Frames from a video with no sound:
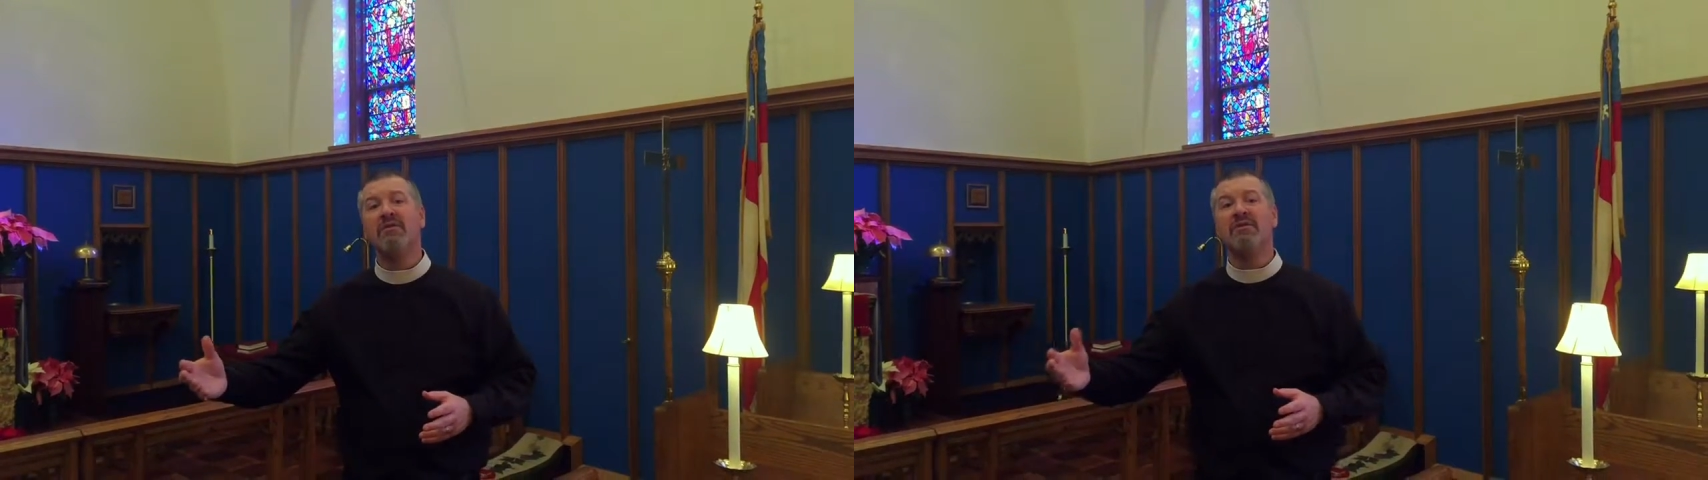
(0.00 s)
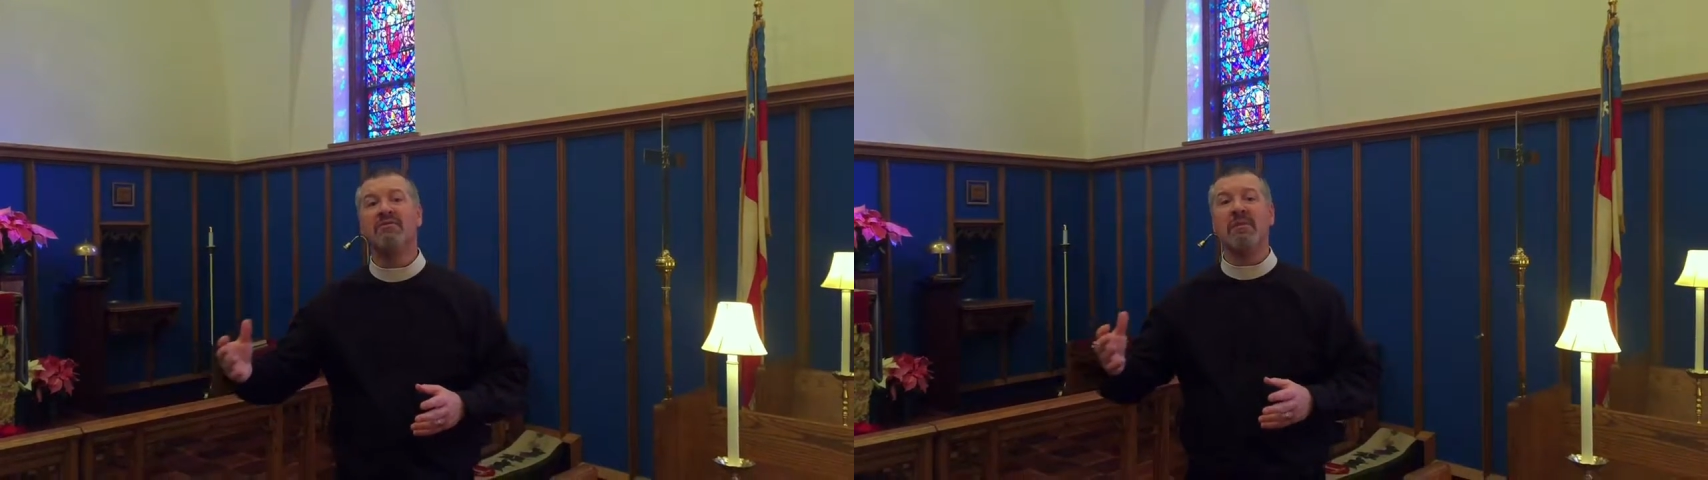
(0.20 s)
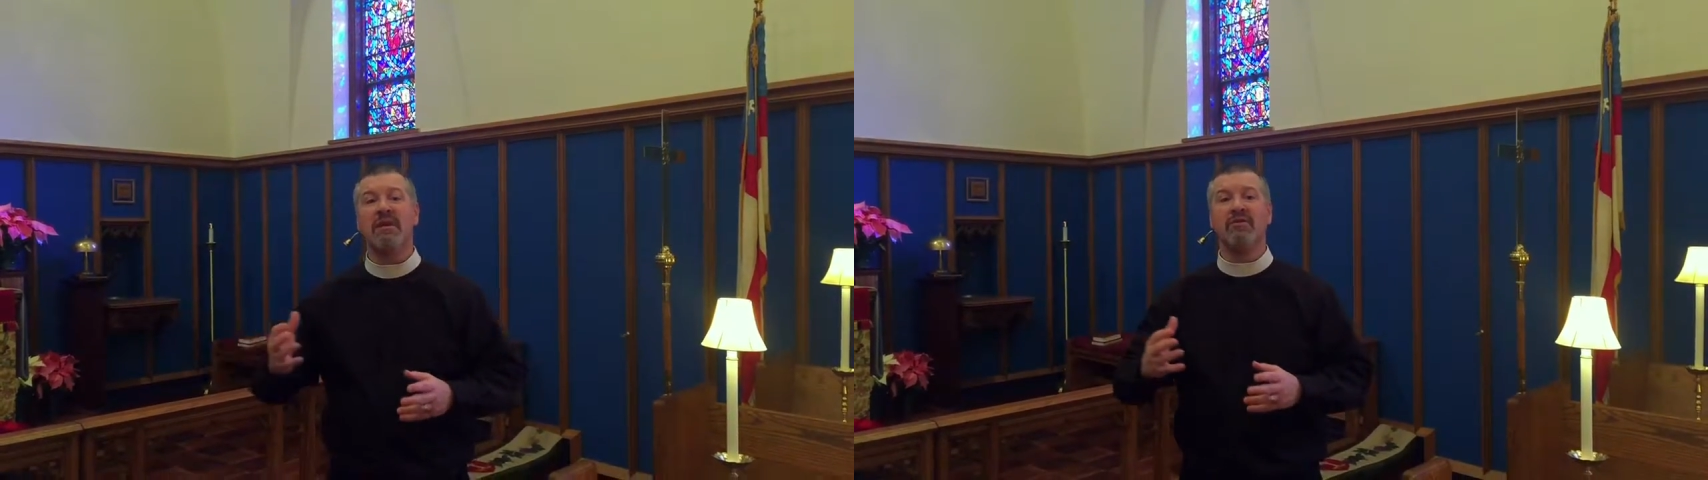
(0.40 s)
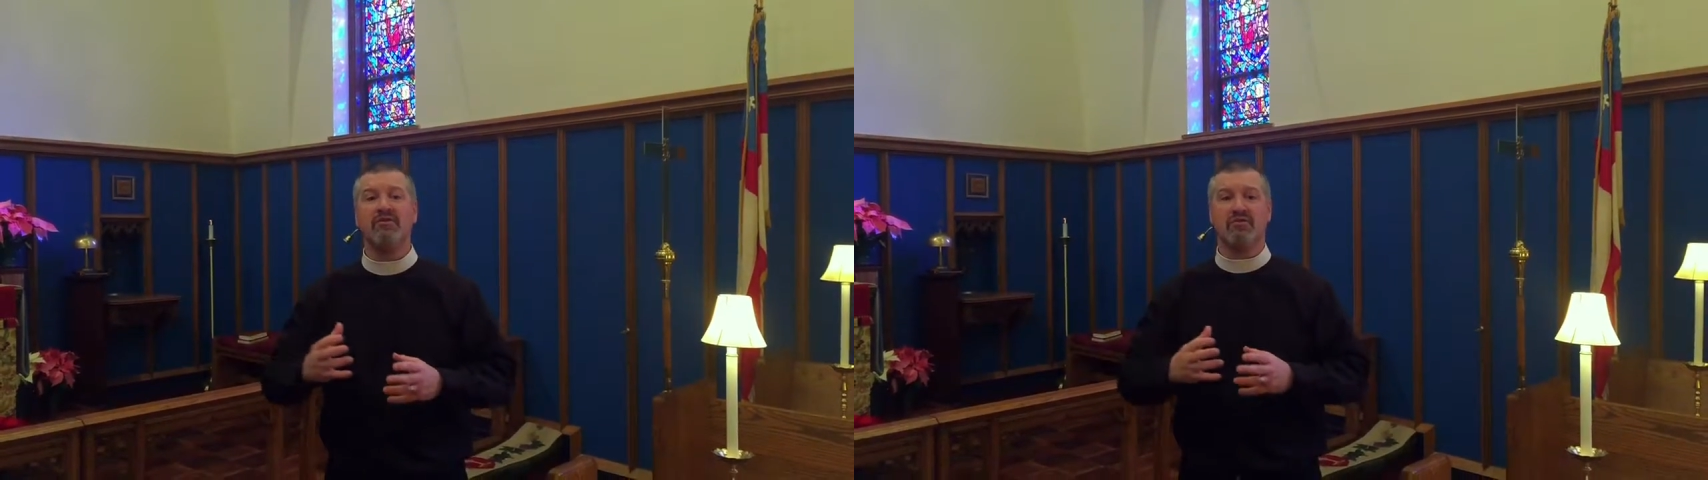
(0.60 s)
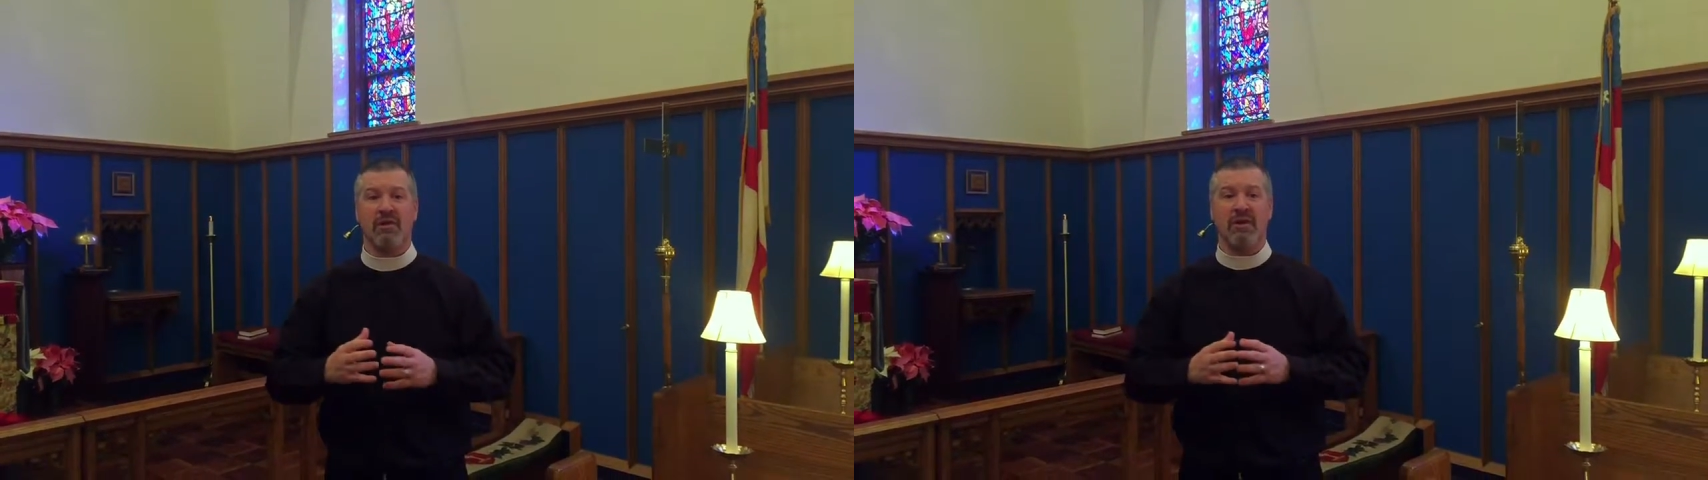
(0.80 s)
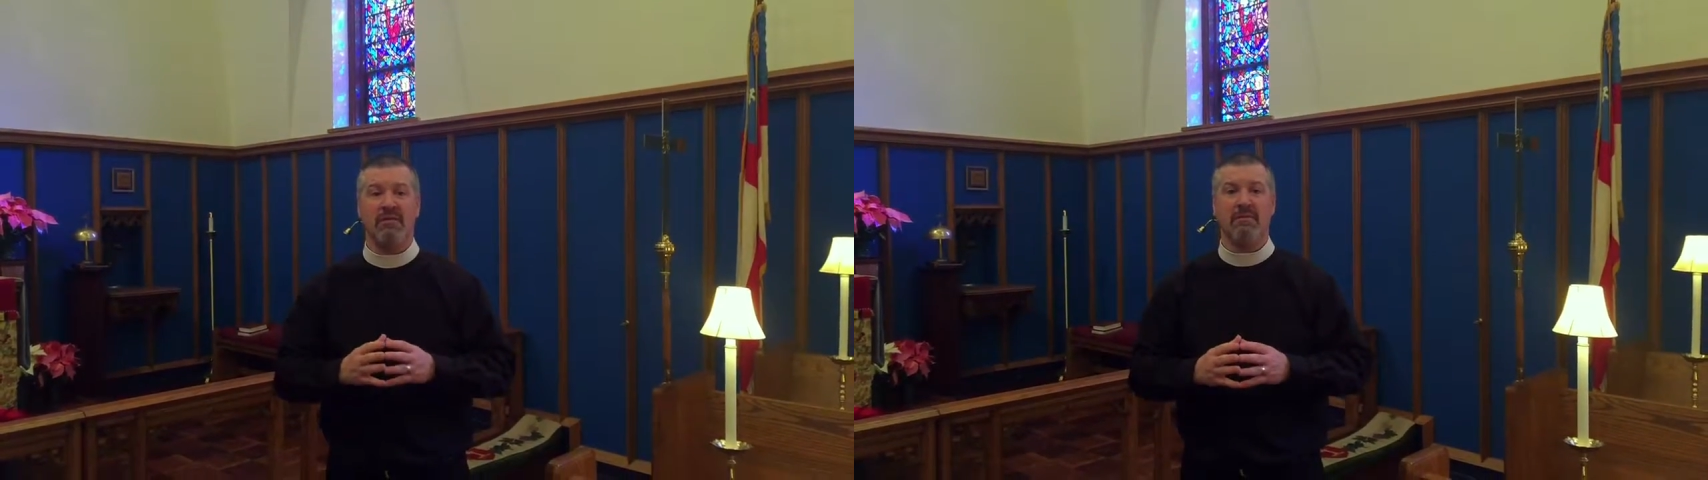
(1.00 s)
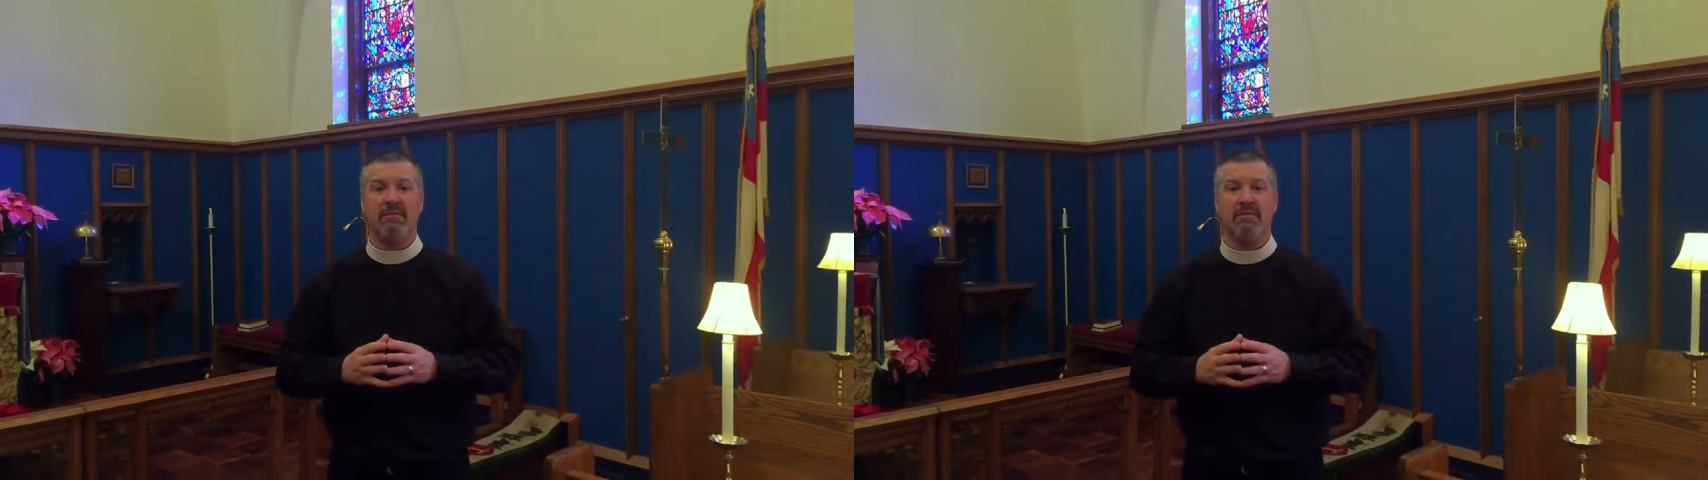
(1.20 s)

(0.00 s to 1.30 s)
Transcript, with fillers: his ministry,